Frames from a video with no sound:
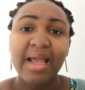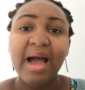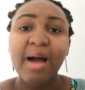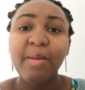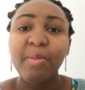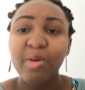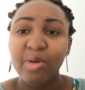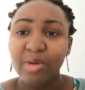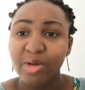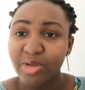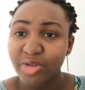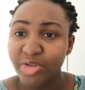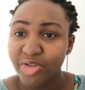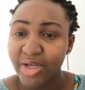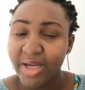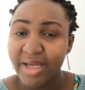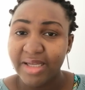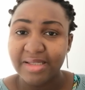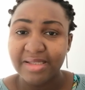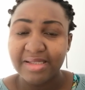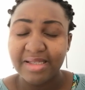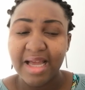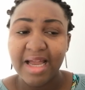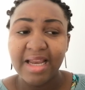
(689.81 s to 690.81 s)

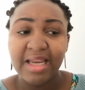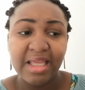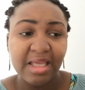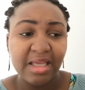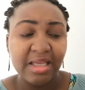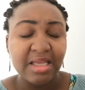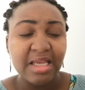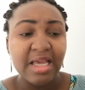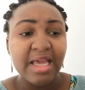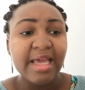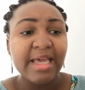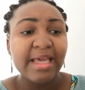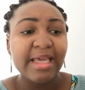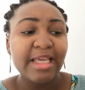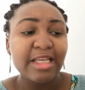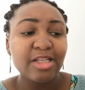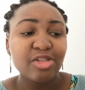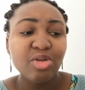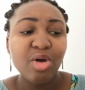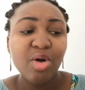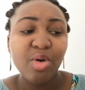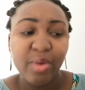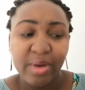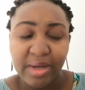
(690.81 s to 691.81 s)
Apologize. And
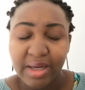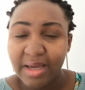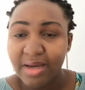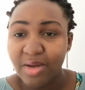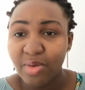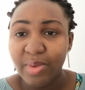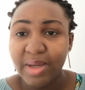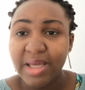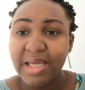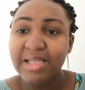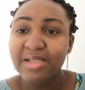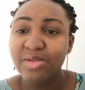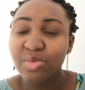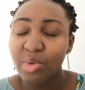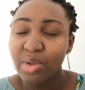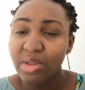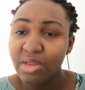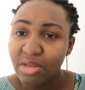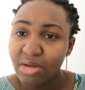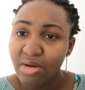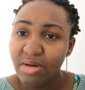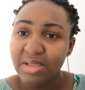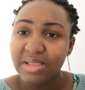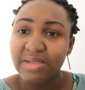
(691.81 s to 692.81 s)
He's not going anywhere. He's
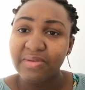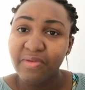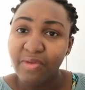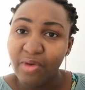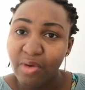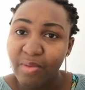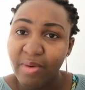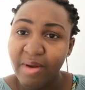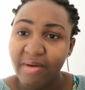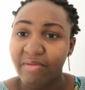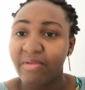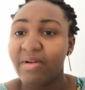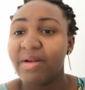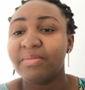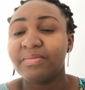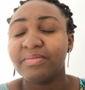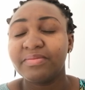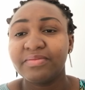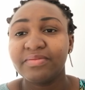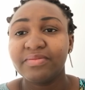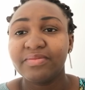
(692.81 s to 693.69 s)
with us forever.